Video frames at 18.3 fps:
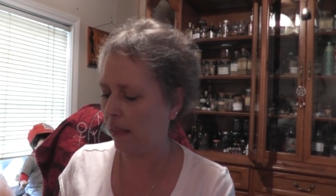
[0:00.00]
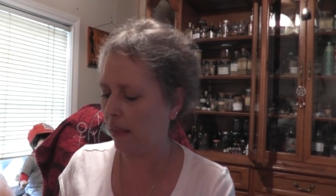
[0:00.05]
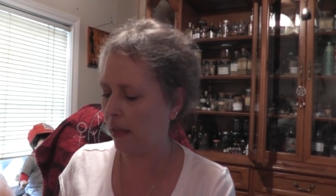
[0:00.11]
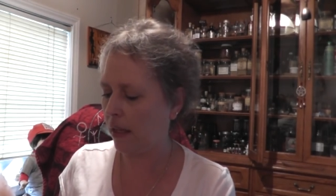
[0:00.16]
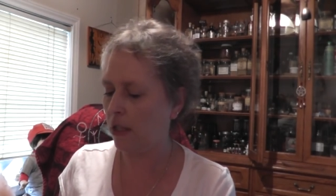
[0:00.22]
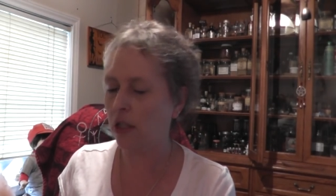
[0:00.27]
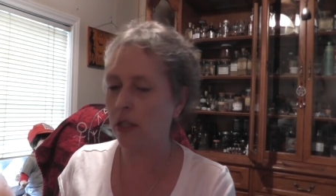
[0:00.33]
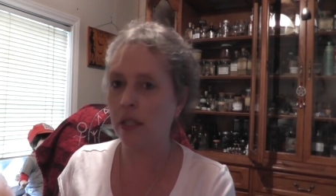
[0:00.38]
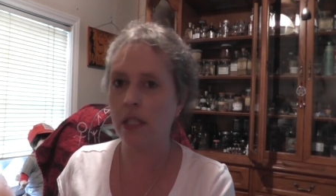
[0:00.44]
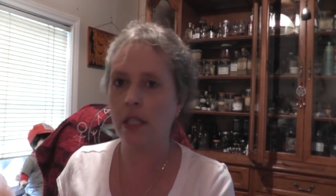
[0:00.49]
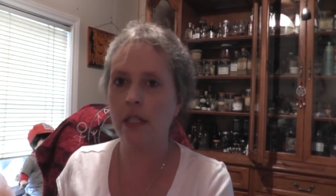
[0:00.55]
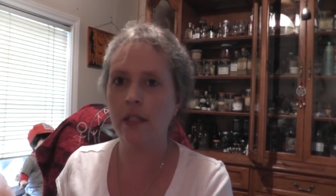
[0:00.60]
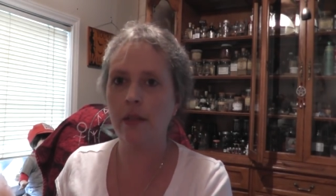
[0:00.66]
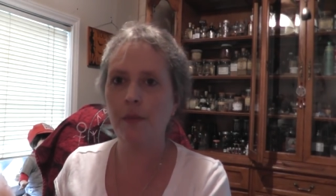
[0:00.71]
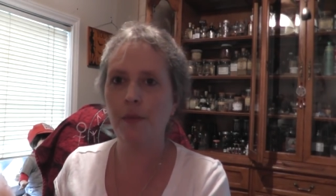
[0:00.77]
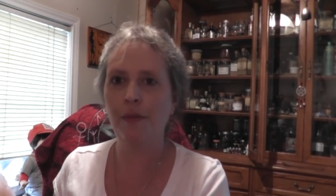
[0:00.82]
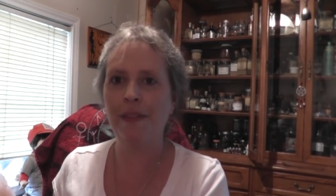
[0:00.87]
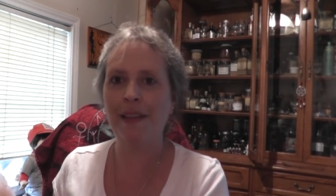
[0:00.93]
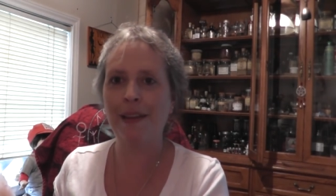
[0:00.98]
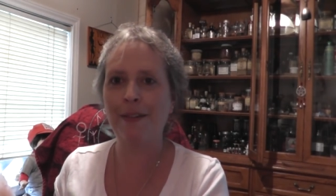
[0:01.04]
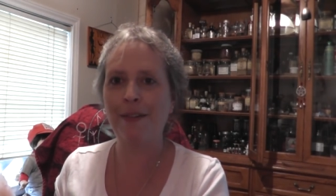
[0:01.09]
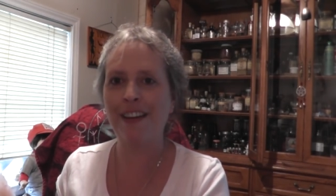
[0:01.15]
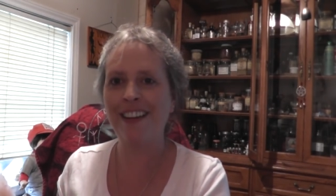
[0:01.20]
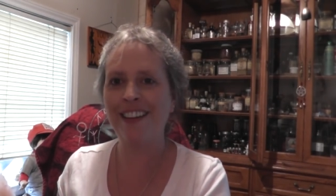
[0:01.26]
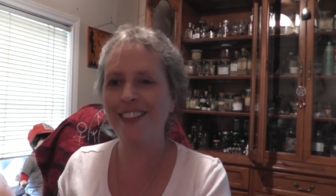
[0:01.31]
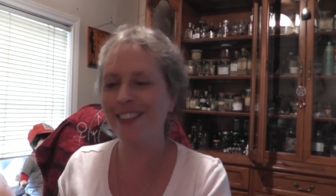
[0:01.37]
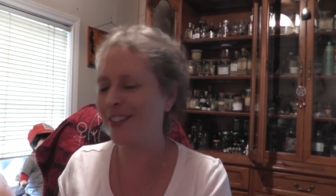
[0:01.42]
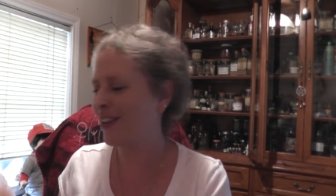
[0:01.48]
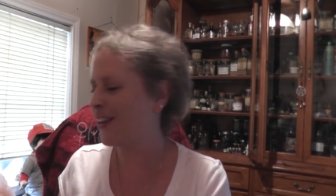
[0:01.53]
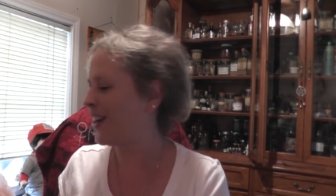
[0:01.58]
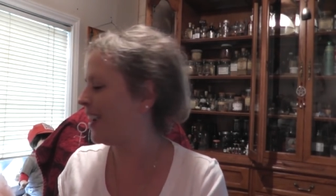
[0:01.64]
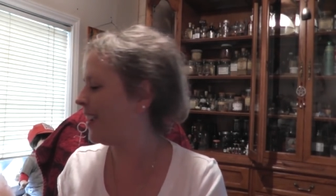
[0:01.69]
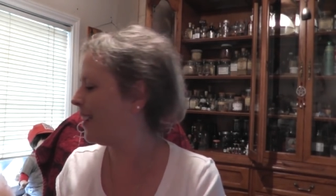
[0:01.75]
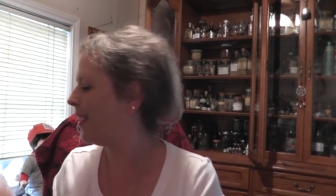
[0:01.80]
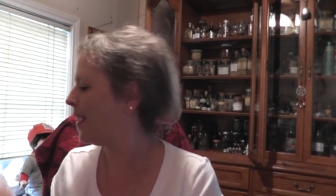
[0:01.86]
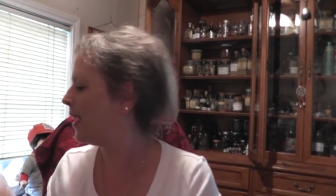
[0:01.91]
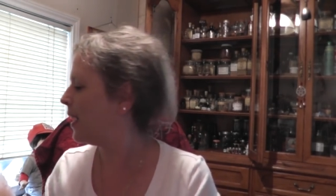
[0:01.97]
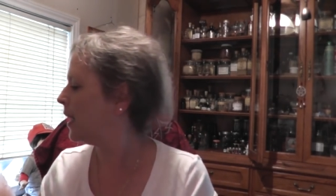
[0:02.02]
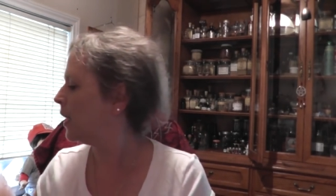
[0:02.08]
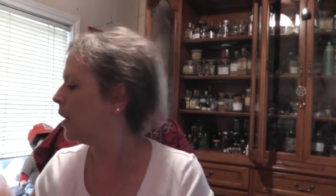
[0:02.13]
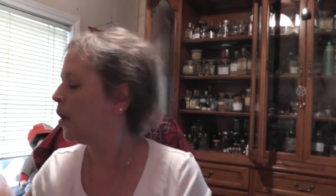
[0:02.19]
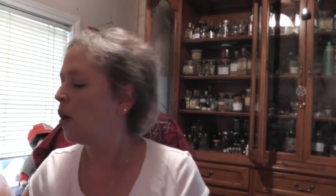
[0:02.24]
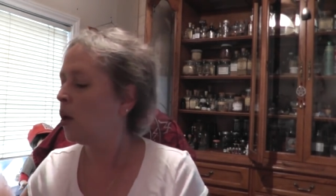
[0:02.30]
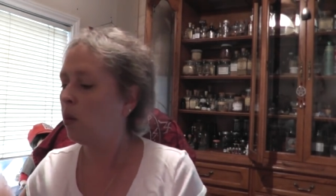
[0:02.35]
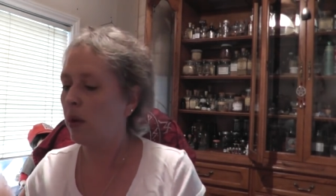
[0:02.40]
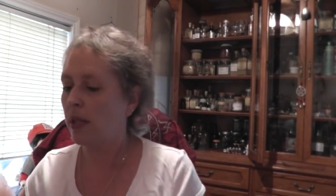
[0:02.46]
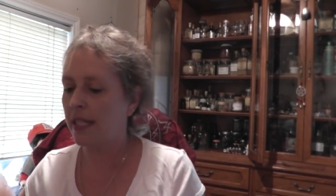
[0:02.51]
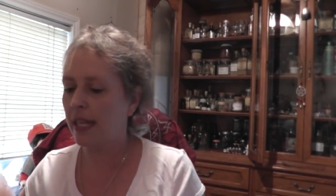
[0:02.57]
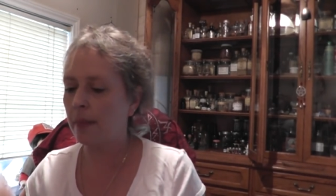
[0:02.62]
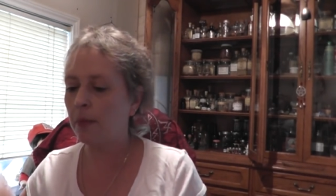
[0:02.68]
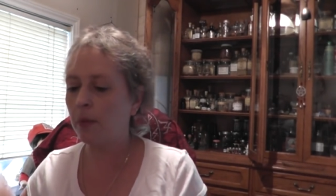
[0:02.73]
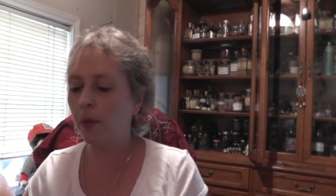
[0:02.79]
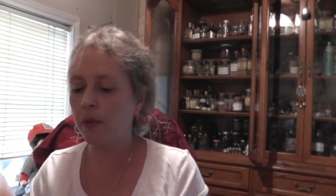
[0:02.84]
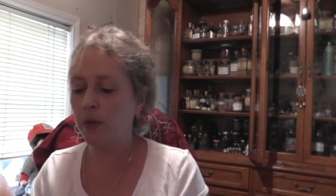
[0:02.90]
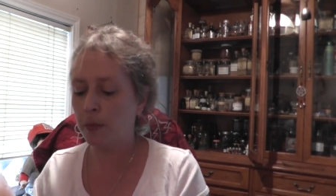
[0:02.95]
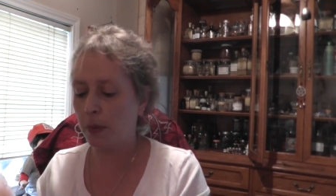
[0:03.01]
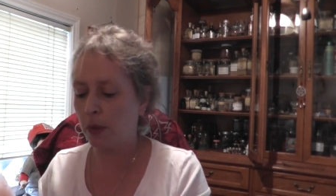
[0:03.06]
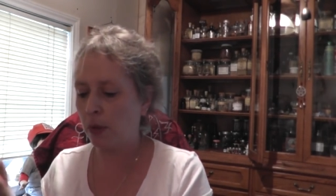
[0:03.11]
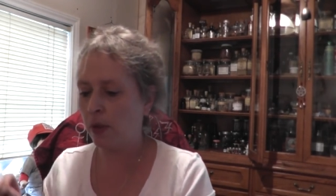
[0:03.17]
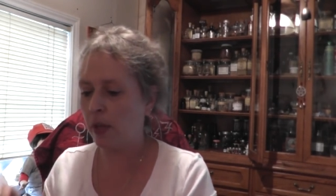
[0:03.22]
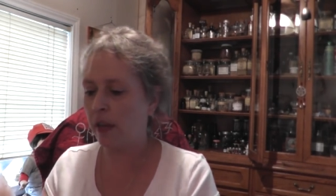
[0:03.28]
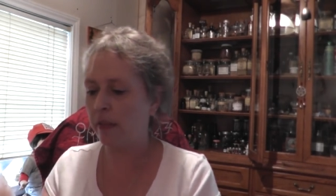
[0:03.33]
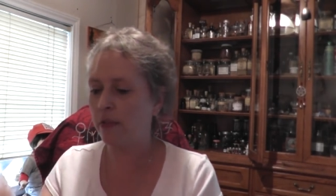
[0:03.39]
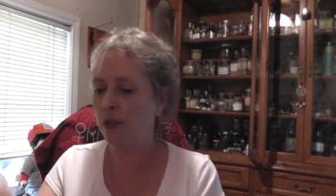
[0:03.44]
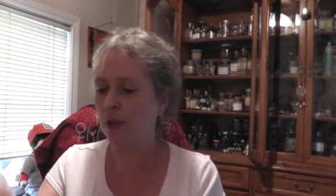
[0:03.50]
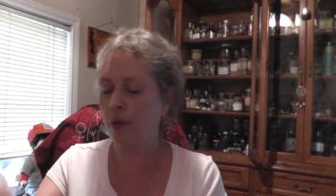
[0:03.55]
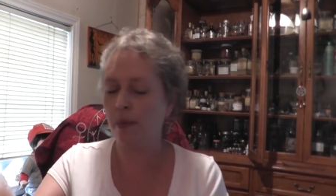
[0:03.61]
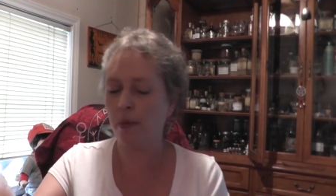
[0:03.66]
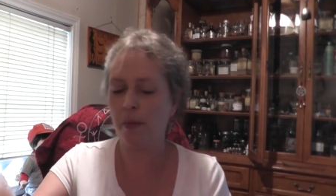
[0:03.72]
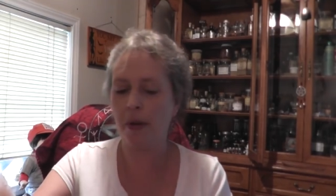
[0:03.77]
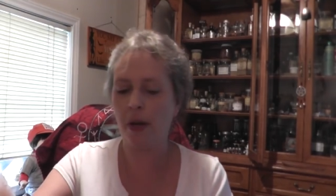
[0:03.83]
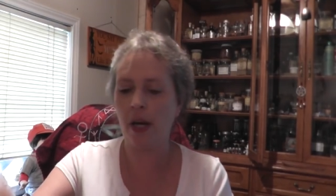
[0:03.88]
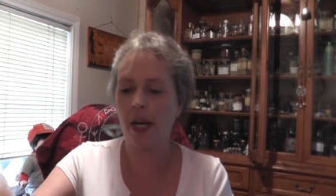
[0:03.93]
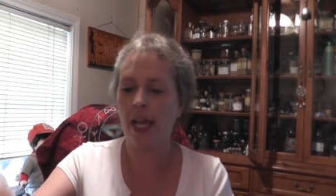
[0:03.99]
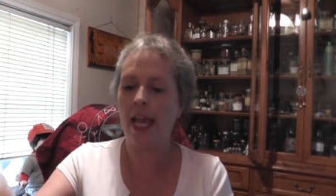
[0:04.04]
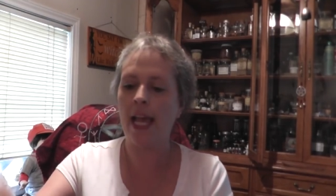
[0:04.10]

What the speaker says: I just needed to move that around, sorry. 1 tablespoon of juniper berry.